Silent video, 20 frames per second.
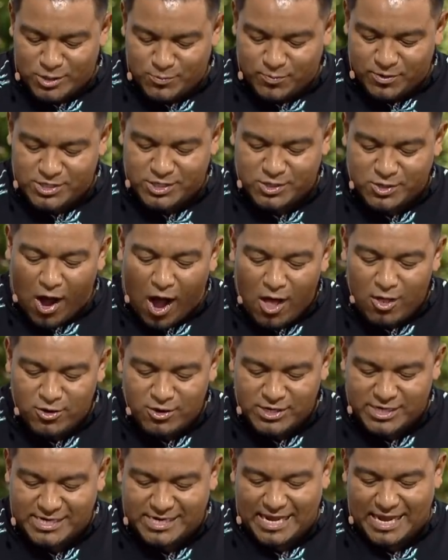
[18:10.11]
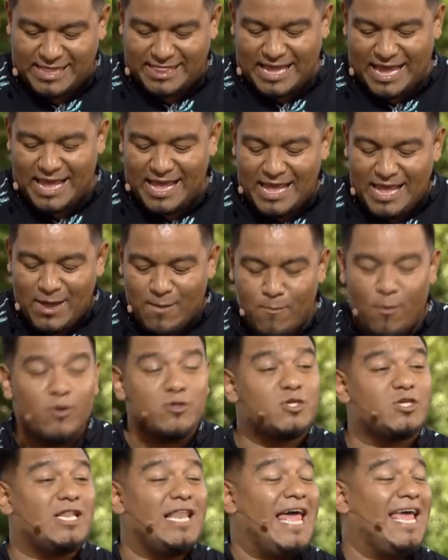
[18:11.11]
but scholars say that
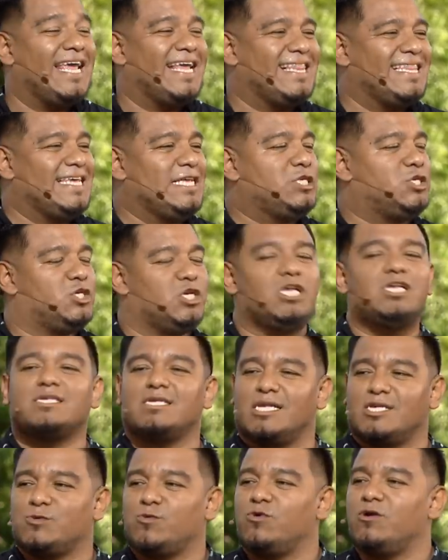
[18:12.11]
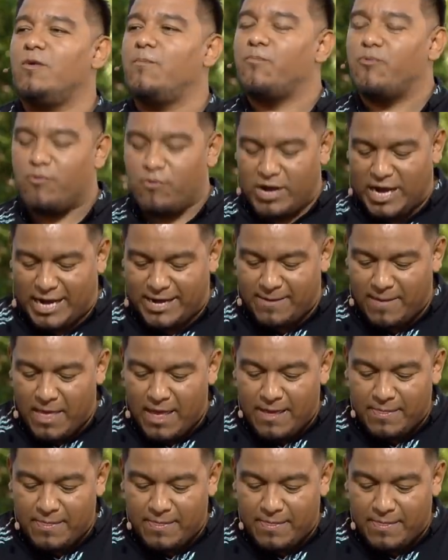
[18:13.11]
most likely Jesus would have prayed